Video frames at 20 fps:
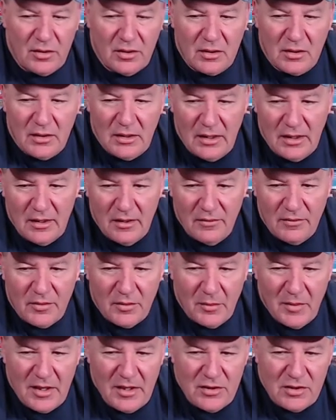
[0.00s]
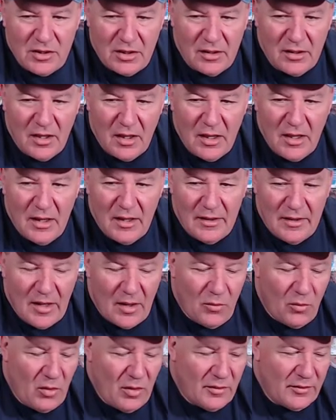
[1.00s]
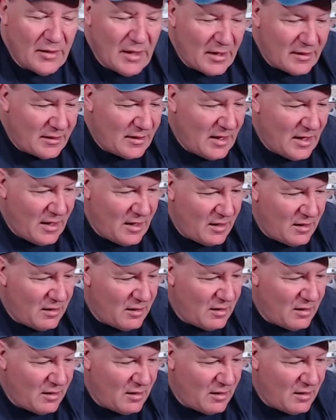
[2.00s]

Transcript: clean information that will not get